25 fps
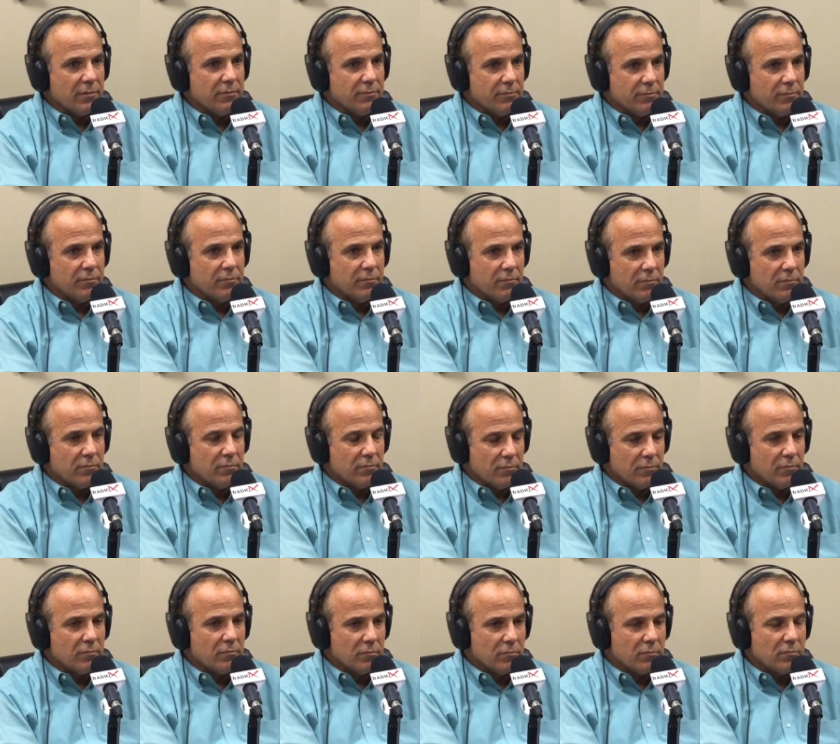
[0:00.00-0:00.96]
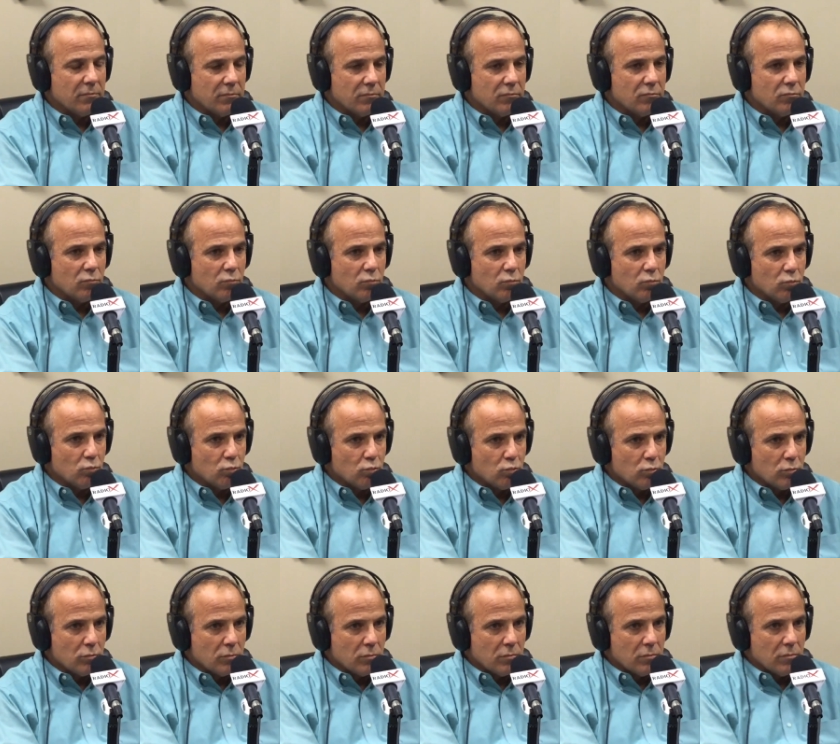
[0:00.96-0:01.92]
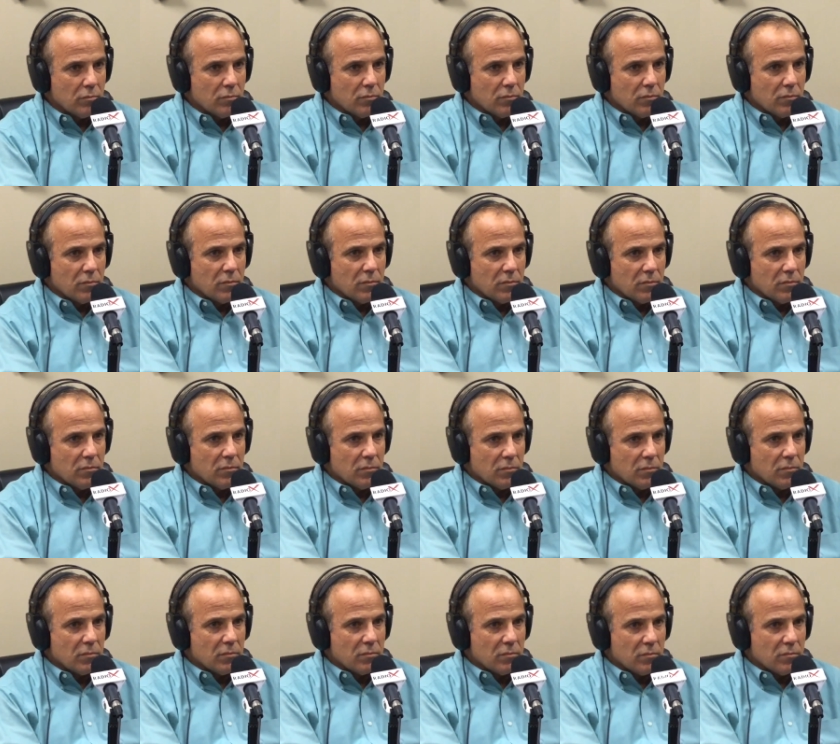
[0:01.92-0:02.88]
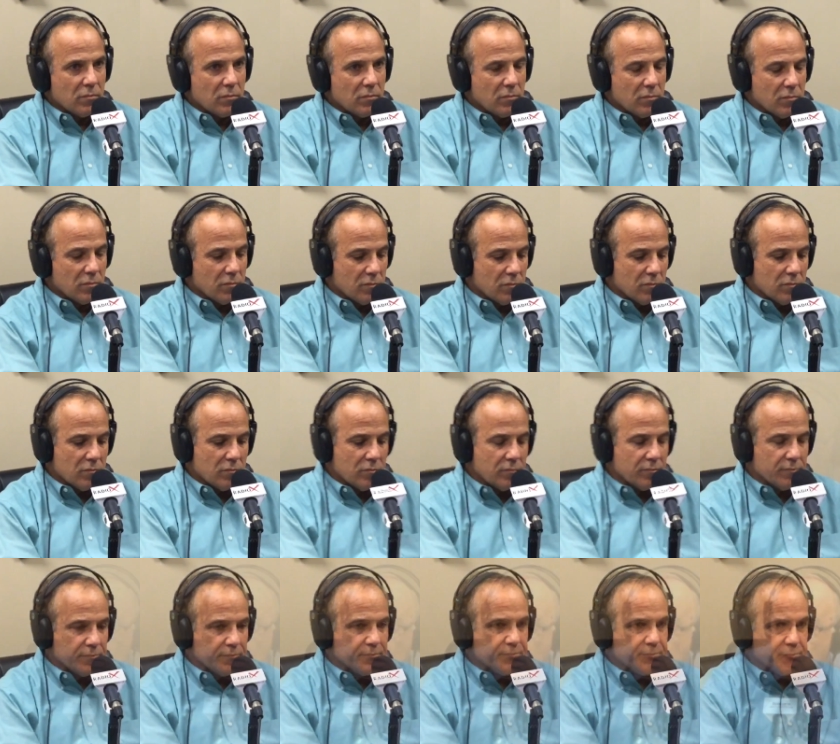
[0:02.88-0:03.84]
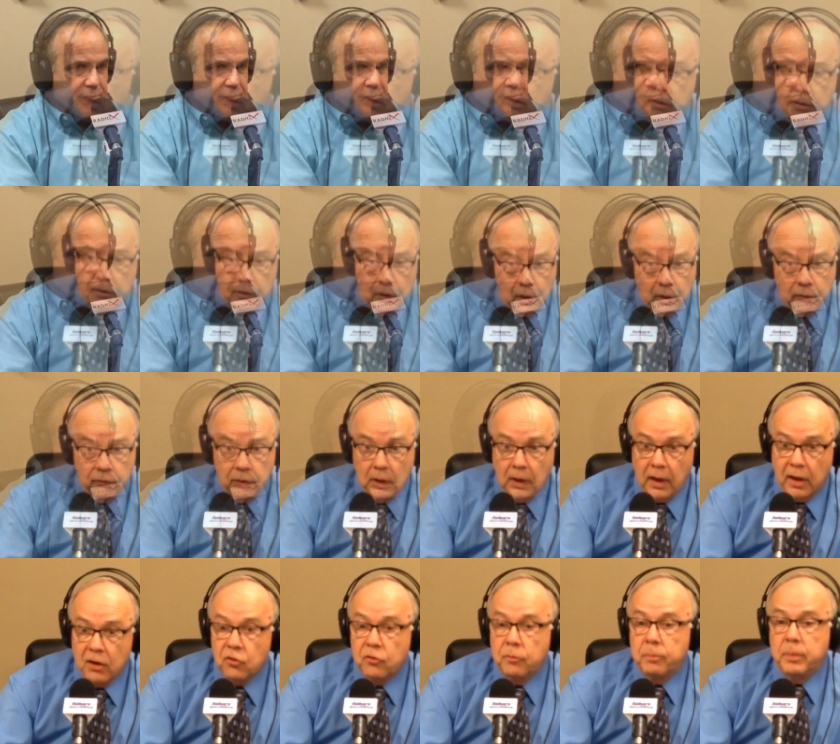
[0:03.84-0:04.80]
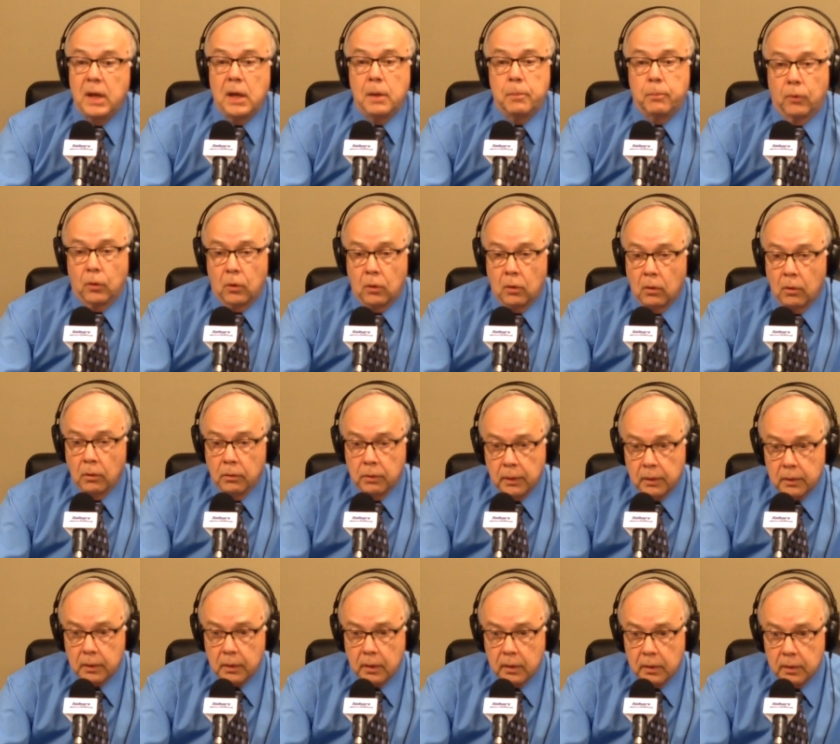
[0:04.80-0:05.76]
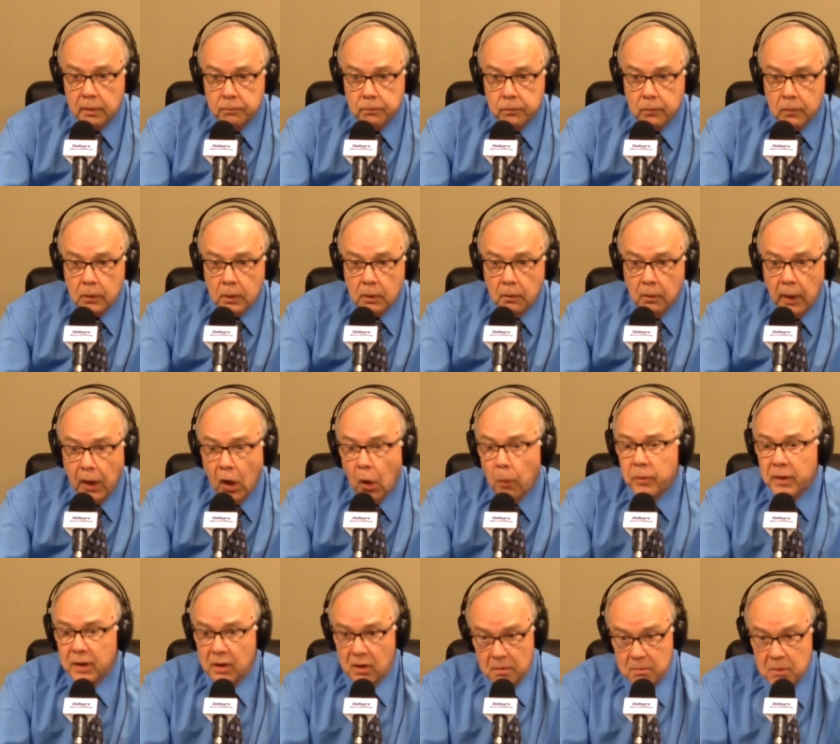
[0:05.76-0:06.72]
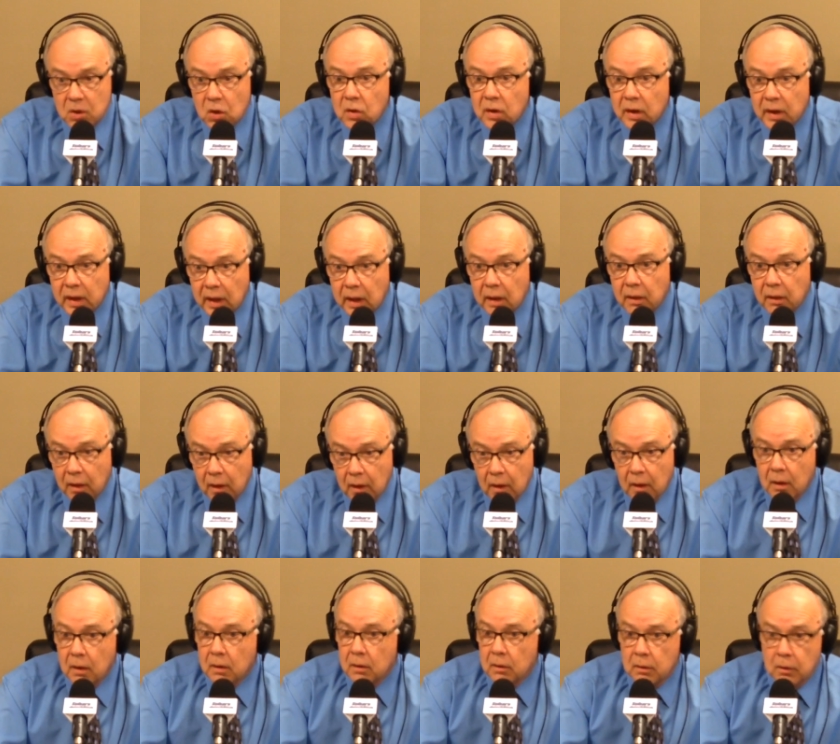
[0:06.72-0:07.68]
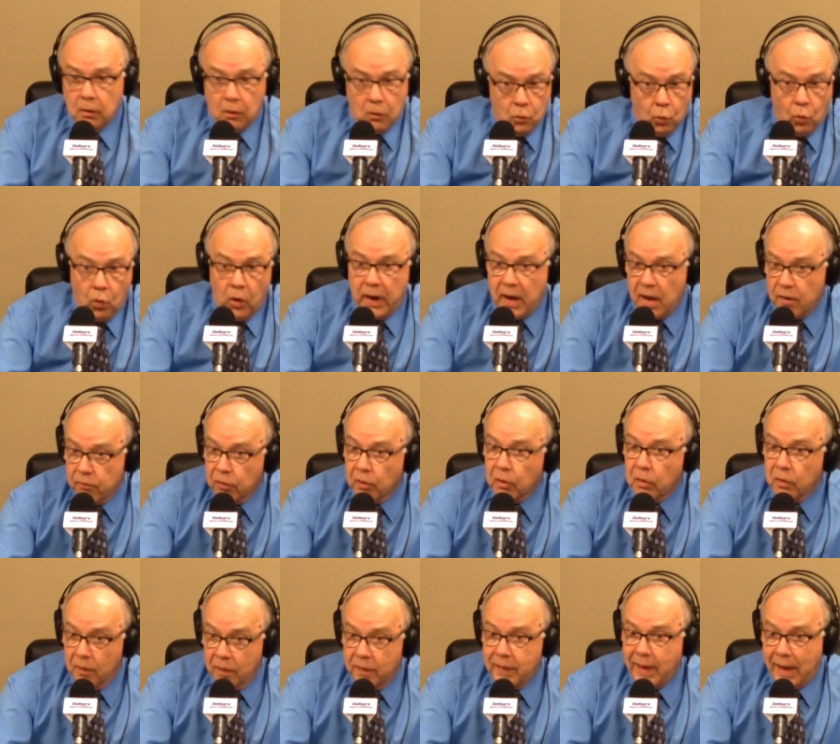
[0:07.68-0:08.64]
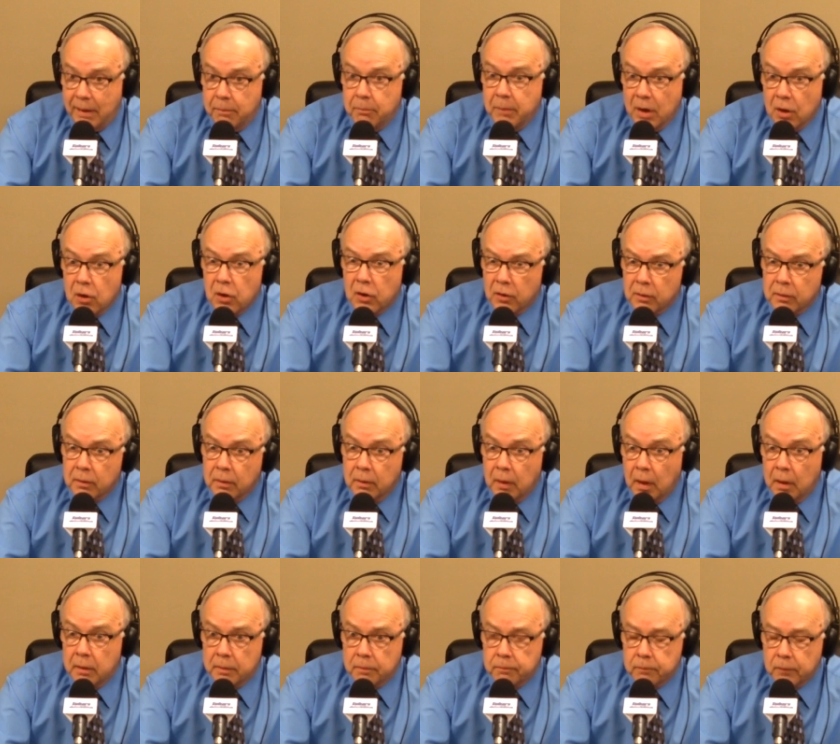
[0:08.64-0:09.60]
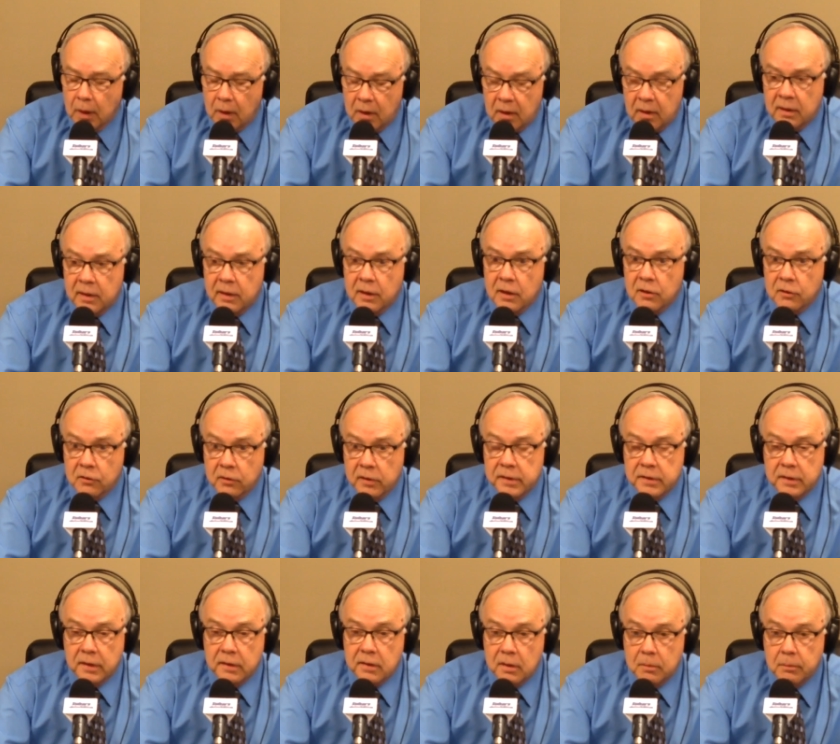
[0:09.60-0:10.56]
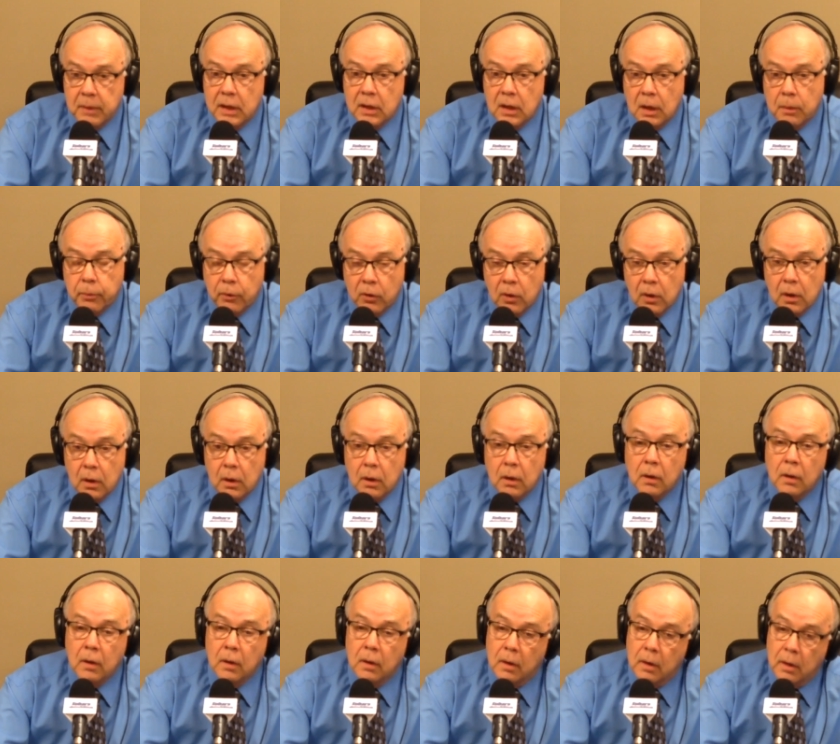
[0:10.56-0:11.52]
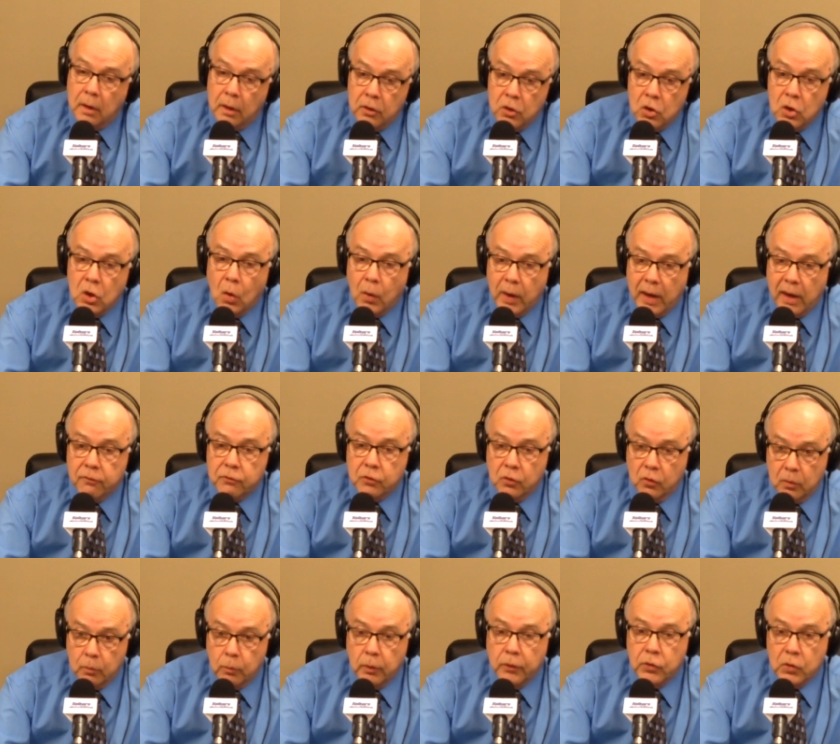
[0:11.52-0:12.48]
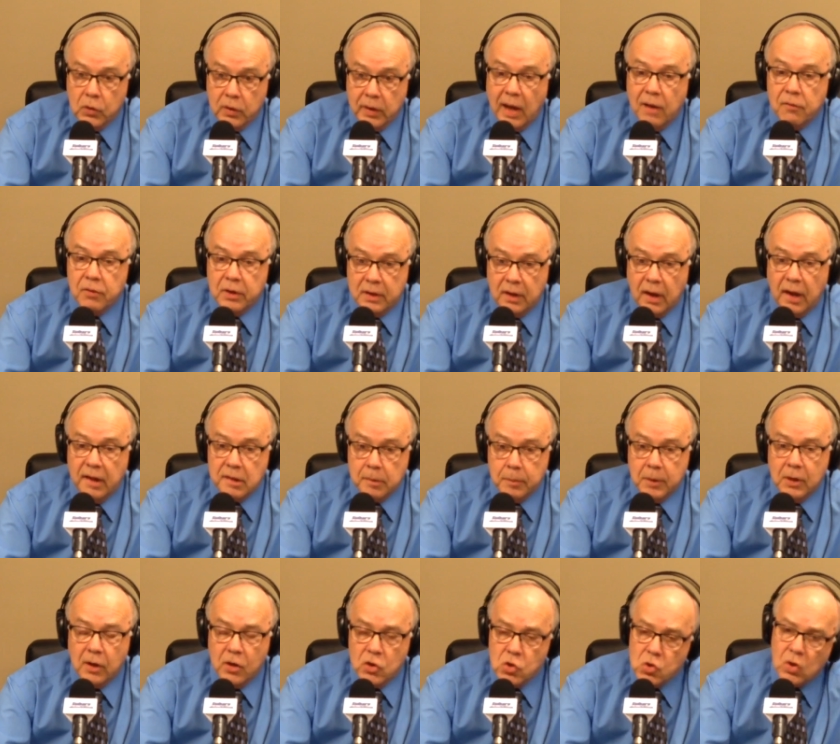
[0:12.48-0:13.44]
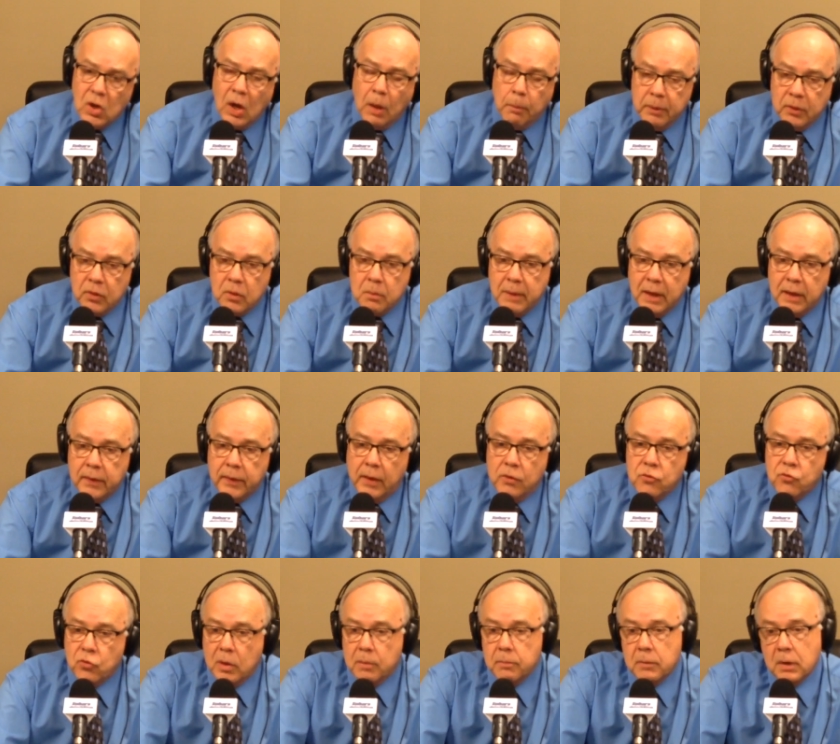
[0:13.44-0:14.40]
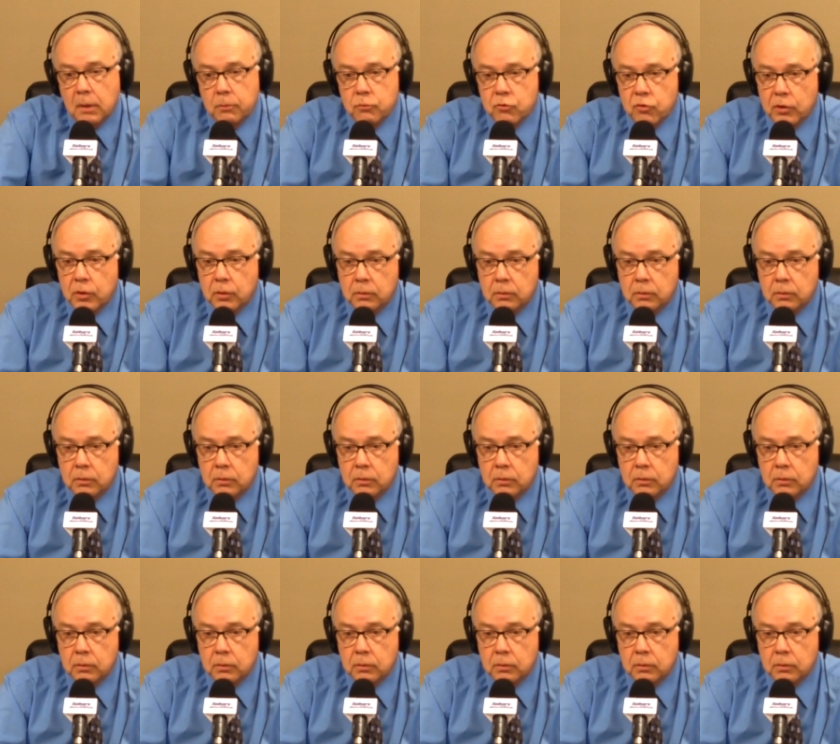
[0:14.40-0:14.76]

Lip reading: Right. The entrepreneur has a dream, and business is going to make them rich, serve a lot of people, help the community, whatever that characteristics and makeup are. You go after them with your advertising because you're helping them make that dream come true.